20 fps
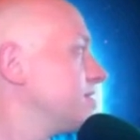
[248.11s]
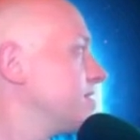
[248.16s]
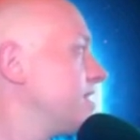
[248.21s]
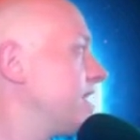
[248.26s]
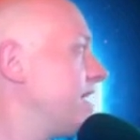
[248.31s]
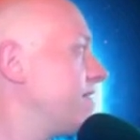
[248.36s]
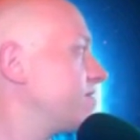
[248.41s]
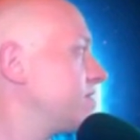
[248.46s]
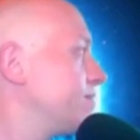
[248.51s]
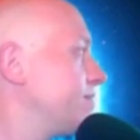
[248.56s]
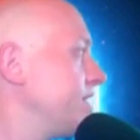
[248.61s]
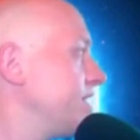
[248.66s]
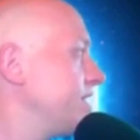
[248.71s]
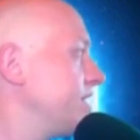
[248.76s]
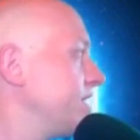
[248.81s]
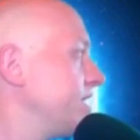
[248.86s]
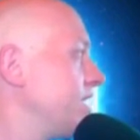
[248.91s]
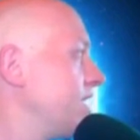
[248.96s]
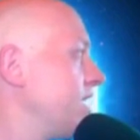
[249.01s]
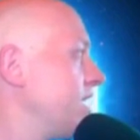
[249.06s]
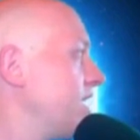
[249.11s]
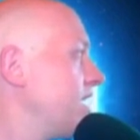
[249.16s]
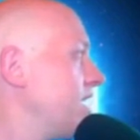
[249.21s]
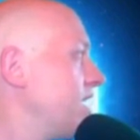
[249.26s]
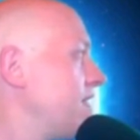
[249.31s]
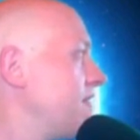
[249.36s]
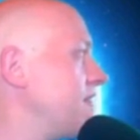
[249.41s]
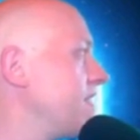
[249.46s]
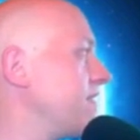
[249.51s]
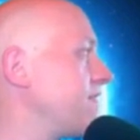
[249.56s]
You have to be
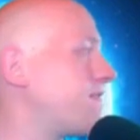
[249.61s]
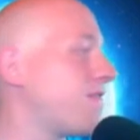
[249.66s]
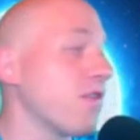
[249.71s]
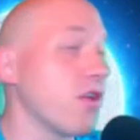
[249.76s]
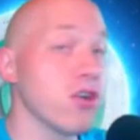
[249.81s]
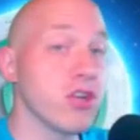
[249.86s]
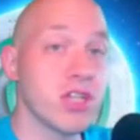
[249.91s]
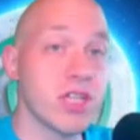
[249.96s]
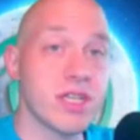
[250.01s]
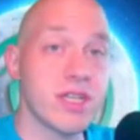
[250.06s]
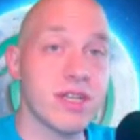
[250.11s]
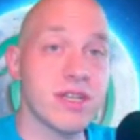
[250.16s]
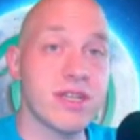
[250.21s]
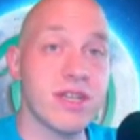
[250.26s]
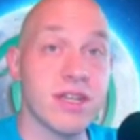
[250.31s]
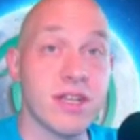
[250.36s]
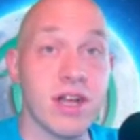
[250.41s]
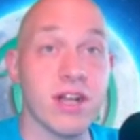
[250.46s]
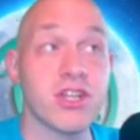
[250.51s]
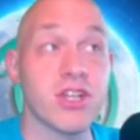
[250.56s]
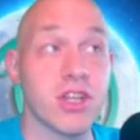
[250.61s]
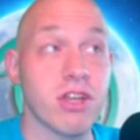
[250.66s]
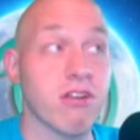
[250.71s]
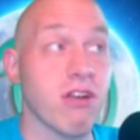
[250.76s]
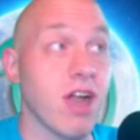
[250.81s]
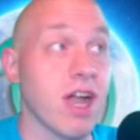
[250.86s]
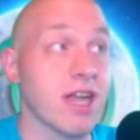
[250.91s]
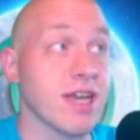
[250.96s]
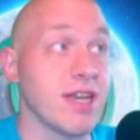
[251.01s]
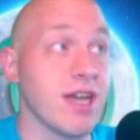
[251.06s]
the first to touch the
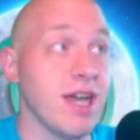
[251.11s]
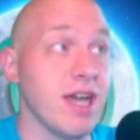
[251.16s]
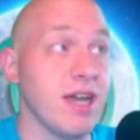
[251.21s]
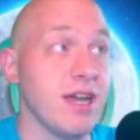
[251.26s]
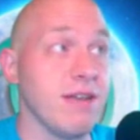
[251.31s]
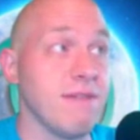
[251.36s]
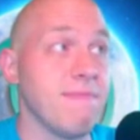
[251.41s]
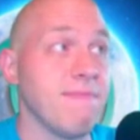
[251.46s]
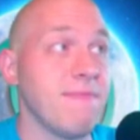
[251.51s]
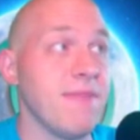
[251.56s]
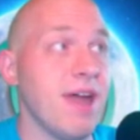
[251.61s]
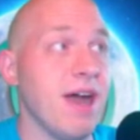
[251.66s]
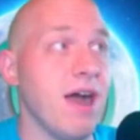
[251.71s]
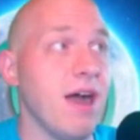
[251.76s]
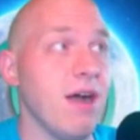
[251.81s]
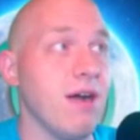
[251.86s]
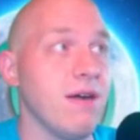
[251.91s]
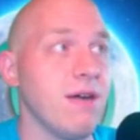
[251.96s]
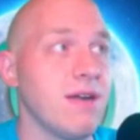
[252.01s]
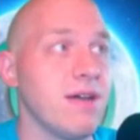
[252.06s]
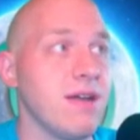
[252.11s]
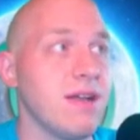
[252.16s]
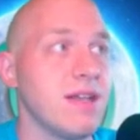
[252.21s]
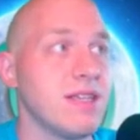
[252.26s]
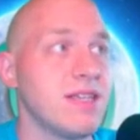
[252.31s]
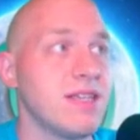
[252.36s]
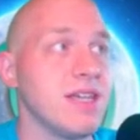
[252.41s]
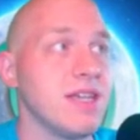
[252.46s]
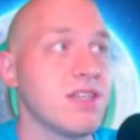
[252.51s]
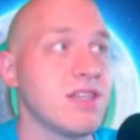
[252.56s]
crocodile. Now,
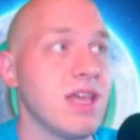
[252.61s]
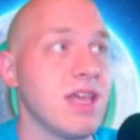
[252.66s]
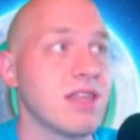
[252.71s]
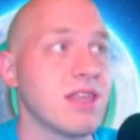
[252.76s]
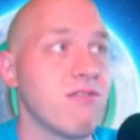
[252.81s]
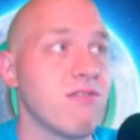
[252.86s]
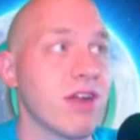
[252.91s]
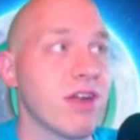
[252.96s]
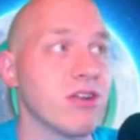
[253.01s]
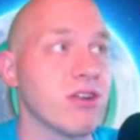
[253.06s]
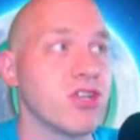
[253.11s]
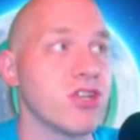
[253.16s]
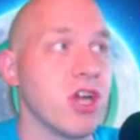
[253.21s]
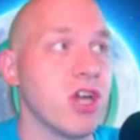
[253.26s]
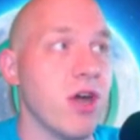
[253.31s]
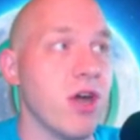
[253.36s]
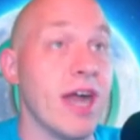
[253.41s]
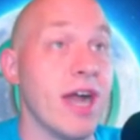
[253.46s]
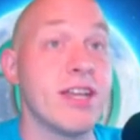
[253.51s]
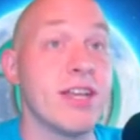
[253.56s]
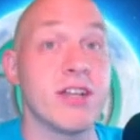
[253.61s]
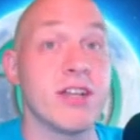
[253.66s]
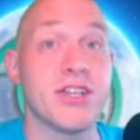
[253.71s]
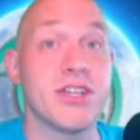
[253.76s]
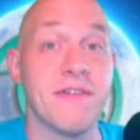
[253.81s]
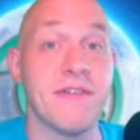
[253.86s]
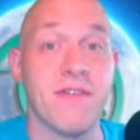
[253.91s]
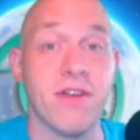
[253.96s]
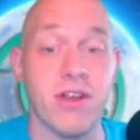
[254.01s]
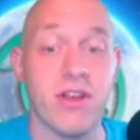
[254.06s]
it says, let the record show, I
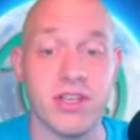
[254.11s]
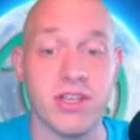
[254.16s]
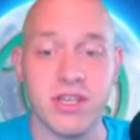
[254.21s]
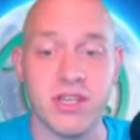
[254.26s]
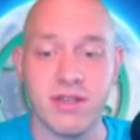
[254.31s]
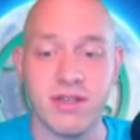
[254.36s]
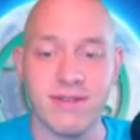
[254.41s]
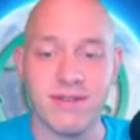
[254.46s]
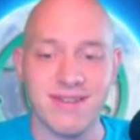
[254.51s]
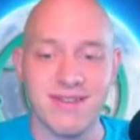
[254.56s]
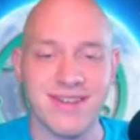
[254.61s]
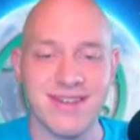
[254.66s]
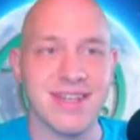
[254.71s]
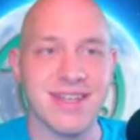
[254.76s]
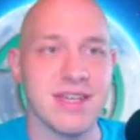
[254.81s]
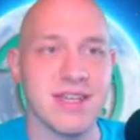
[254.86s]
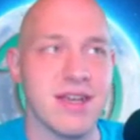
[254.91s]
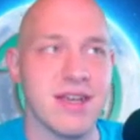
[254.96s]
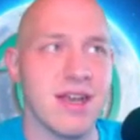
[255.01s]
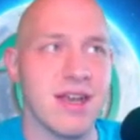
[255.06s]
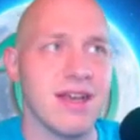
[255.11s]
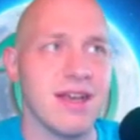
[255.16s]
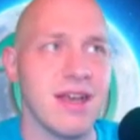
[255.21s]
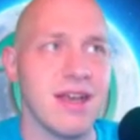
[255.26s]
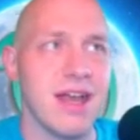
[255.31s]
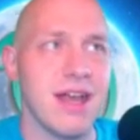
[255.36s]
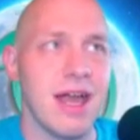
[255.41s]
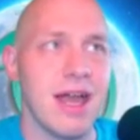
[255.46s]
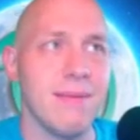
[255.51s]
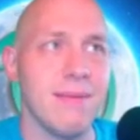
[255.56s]
touched it first.
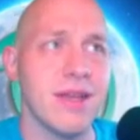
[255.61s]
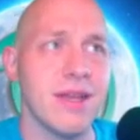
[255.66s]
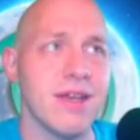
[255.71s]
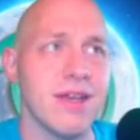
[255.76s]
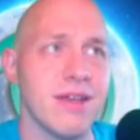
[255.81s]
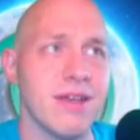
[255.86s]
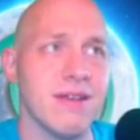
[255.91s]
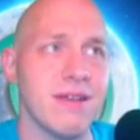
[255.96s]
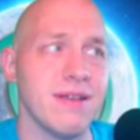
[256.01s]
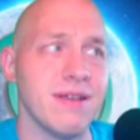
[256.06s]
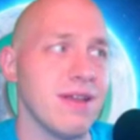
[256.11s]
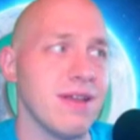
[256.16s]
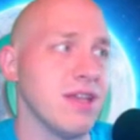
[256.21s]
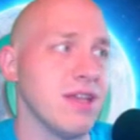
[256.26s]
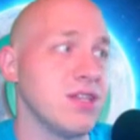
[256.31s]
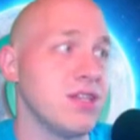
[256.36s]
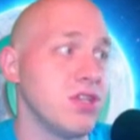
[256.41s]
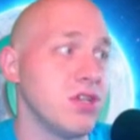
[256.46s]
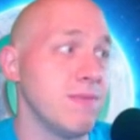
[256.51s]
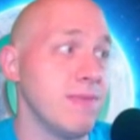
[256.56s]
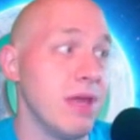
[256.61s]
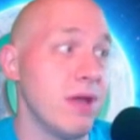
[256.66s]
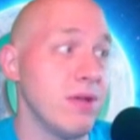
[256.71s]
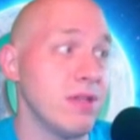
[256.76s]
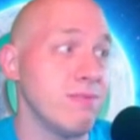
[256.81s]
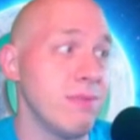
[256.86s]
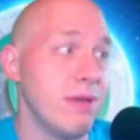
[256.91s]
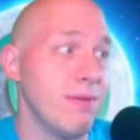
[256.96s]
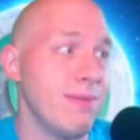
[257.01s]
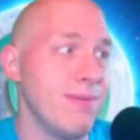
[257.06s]
I'm going to assume that
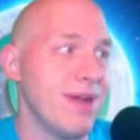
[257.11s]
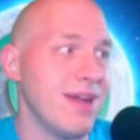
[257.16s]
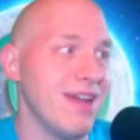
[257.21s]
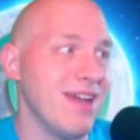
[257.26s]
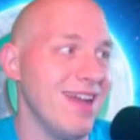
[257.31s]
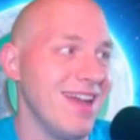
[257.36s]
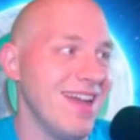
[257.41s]
was maybe by...